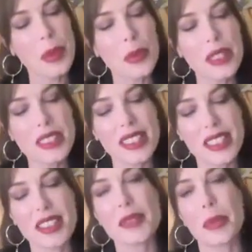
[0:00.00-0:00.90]
But once it
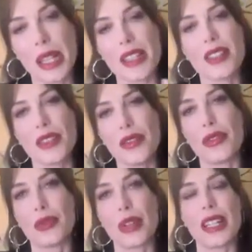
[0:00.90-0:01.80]
had spread to the
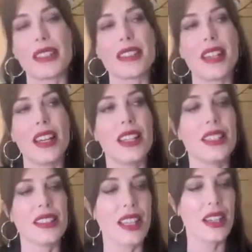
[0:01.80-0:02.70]
full right
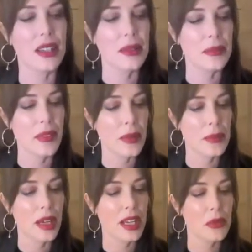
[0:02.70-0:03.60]
side,
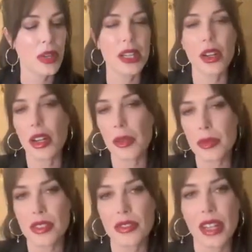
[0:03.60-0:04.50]
my right arm
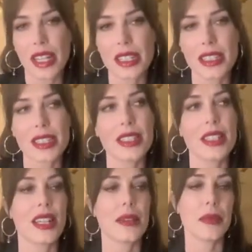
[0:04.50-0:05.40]
was affected
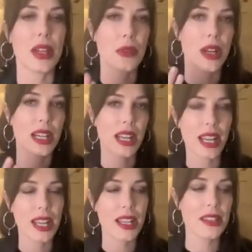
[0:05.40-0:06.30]
and my right
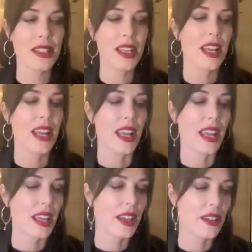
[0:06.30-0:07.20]
hand,
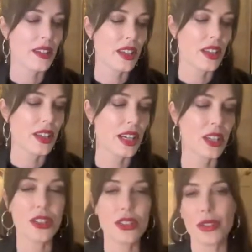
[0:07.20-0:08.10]
and I
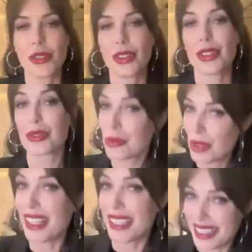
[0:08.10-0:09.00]
could no longer
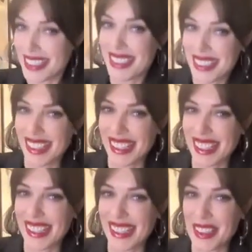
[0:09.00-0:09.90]
write
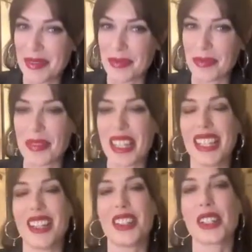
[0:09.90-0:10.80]
on
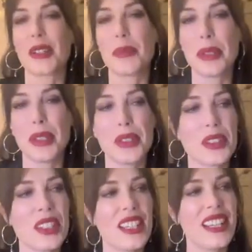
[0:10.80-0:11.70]
a
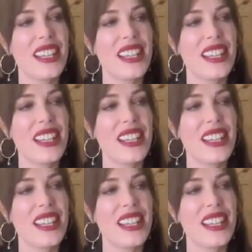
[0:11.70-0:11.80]
computer.